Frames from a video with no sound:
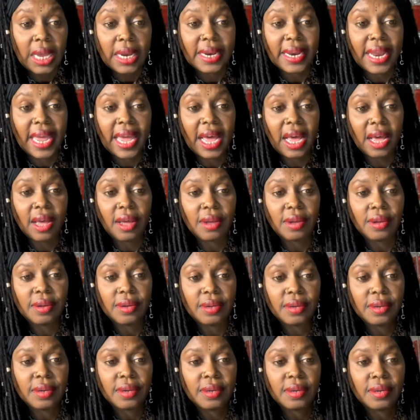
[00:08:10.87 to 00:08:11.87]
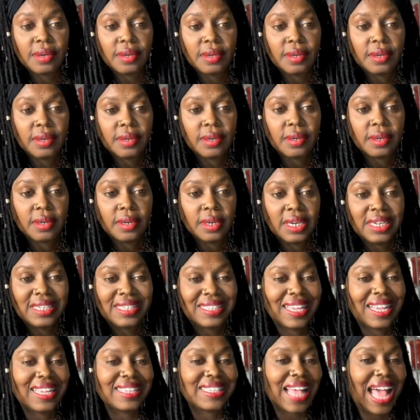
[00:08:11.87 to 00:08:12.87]
Now, he
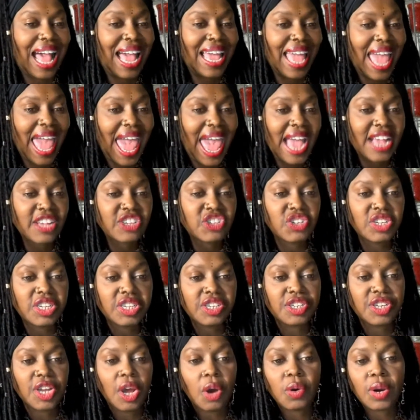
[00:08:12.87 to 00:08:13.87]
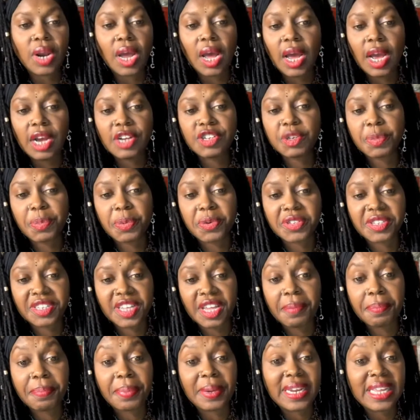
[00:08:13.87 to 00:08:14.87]
says, I actually don't
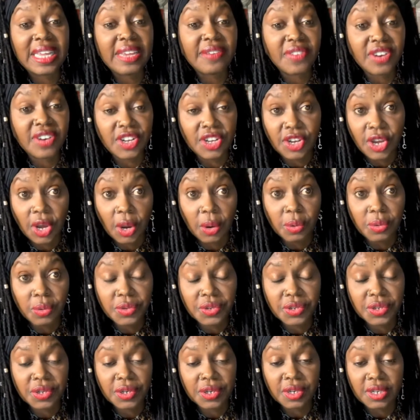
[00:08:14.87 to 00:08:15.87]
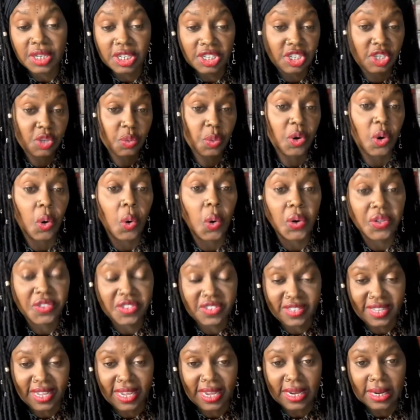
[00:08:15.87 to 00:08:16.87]
100% believe in ghosts. This is what Orth
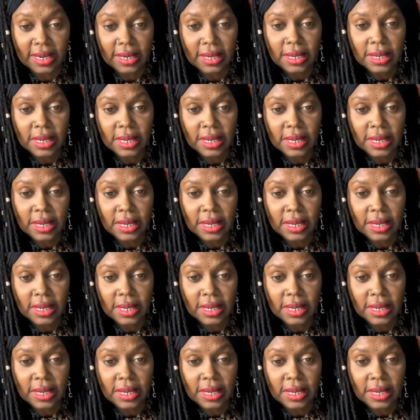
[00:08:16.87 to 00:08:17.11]
said.